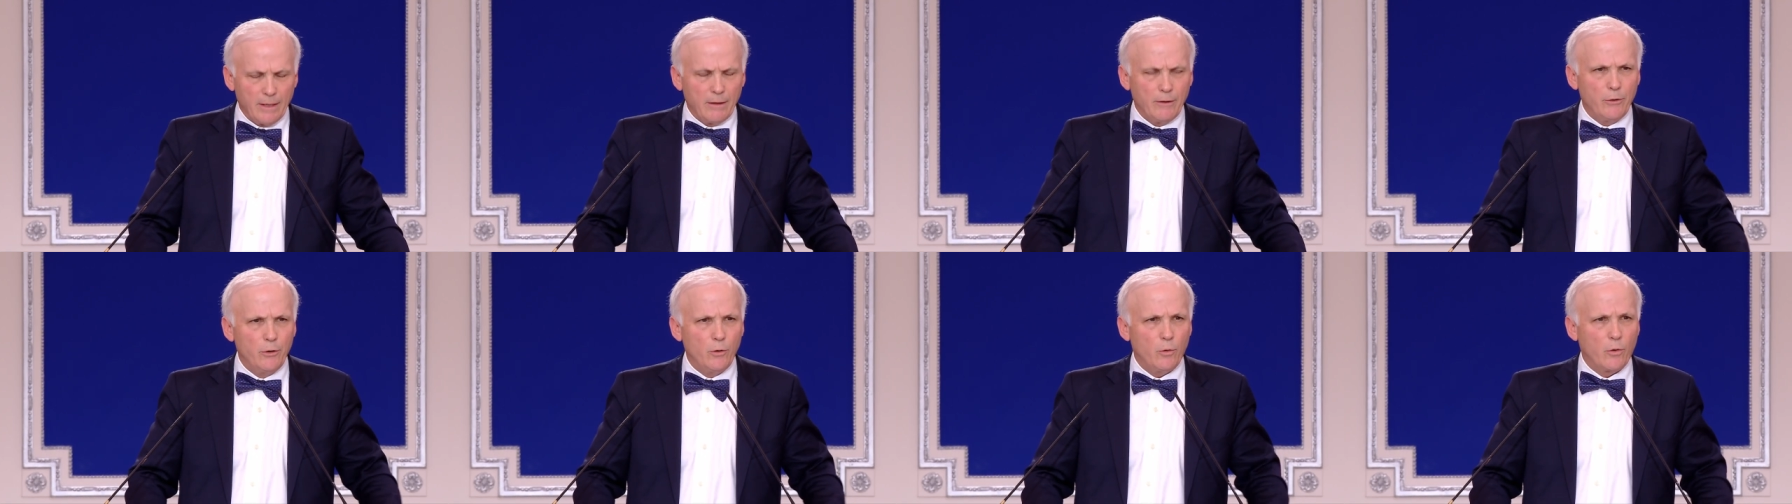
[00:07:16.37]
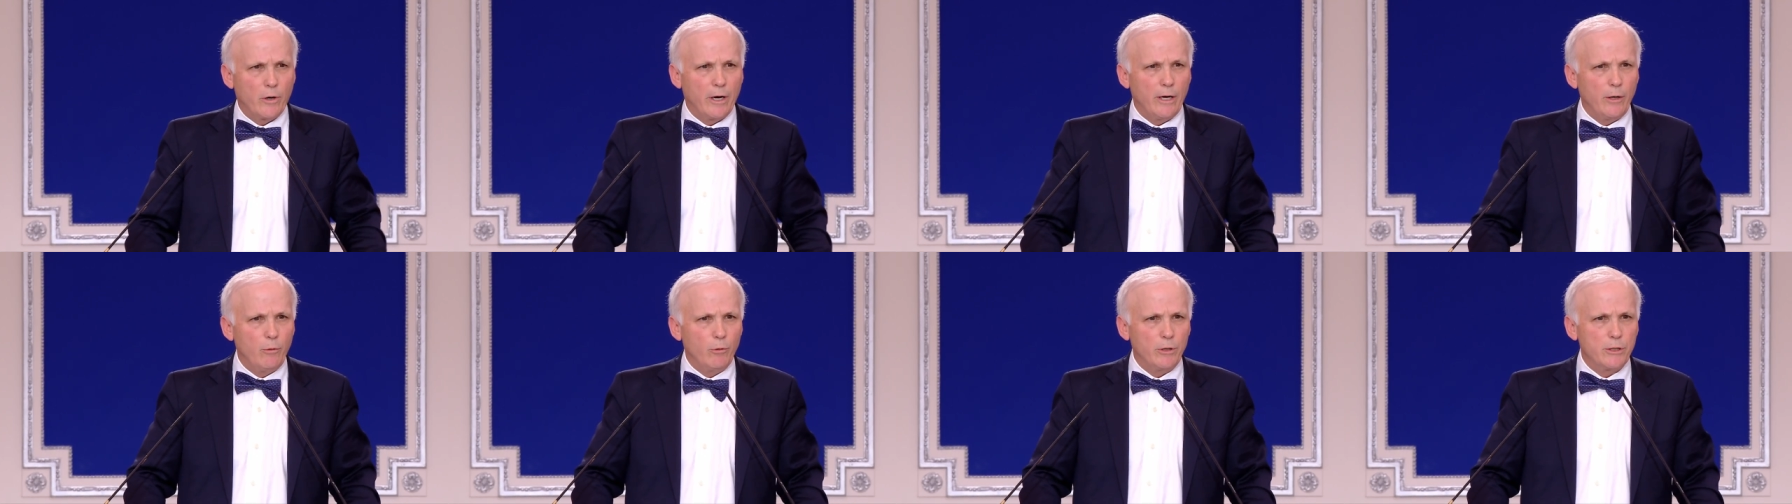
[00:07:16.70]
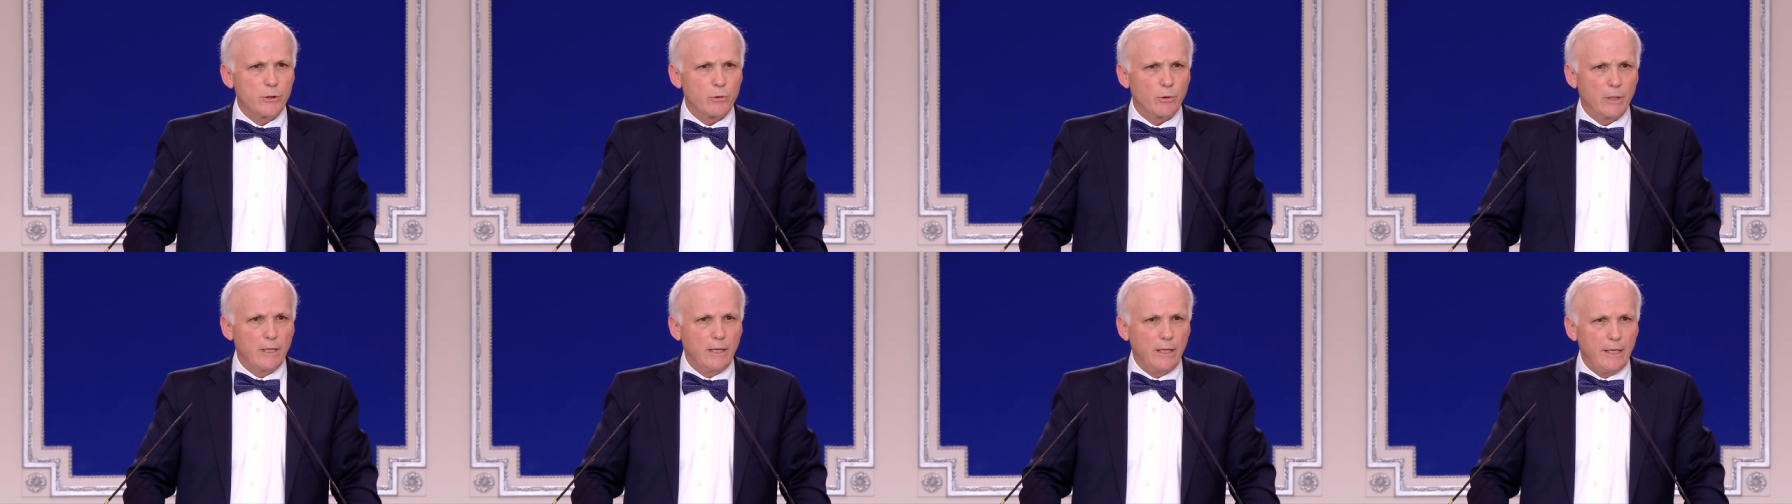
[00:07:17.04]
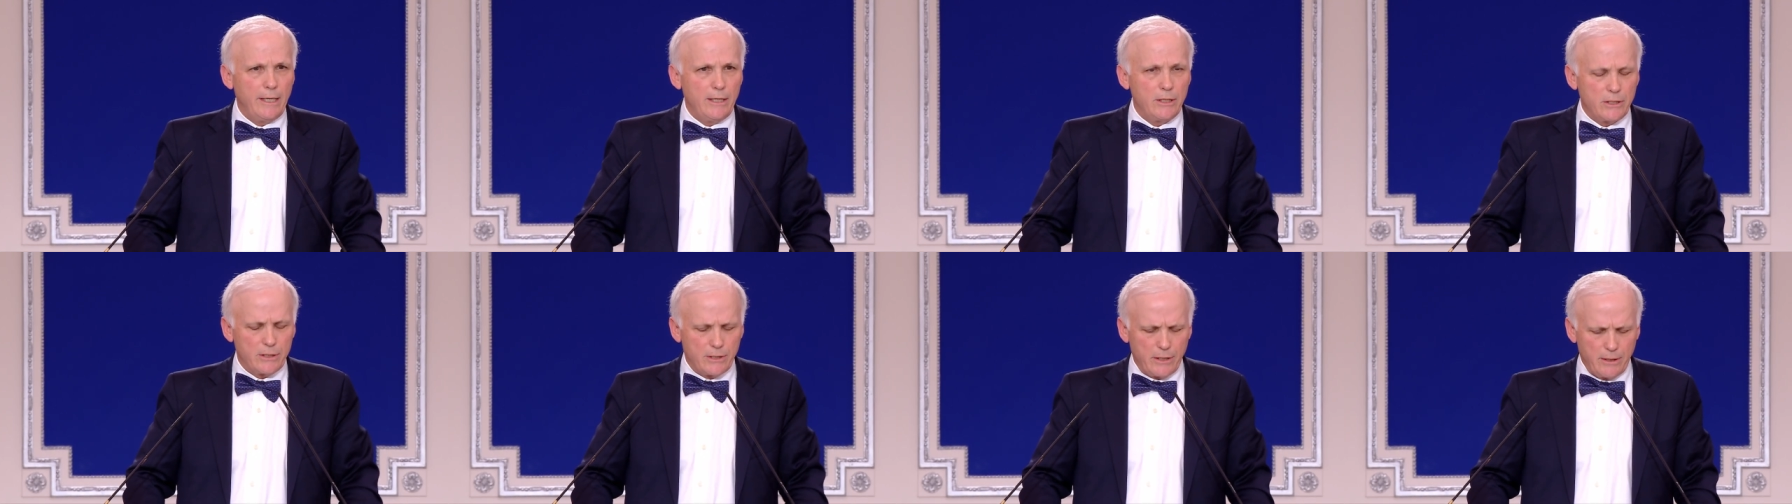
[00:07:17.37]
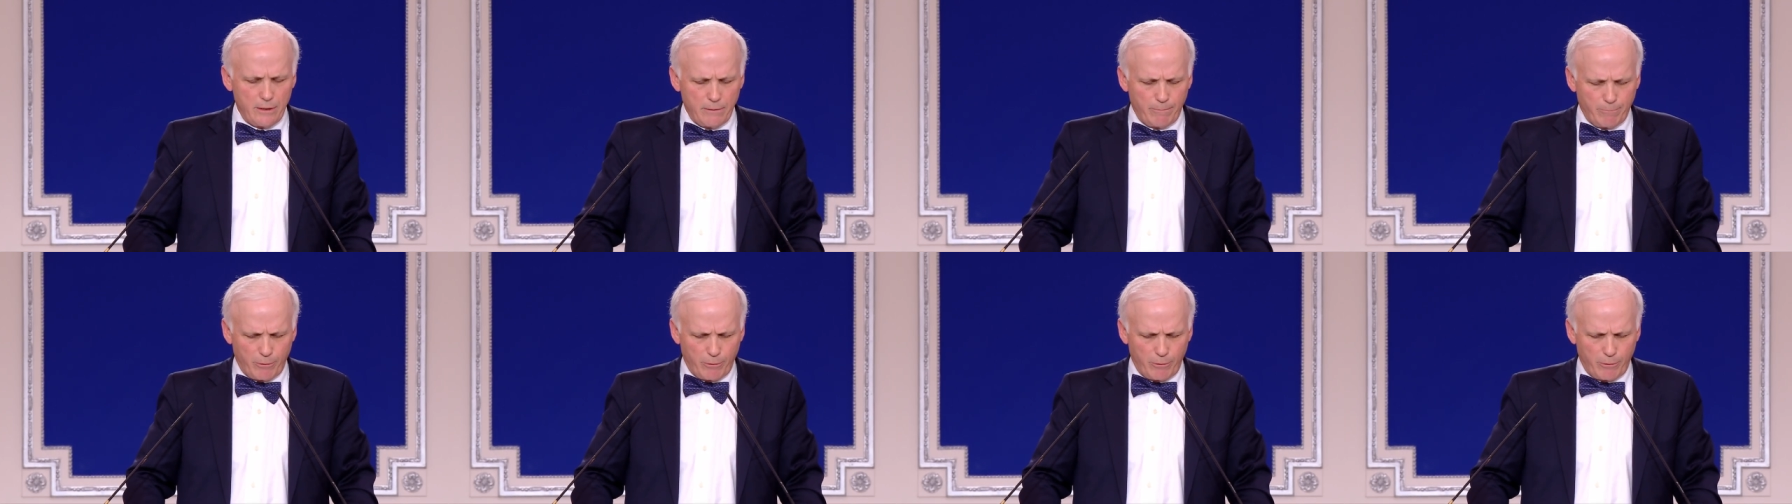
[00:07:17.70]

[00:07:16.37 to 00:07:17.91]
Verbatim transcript: Nouri was released in a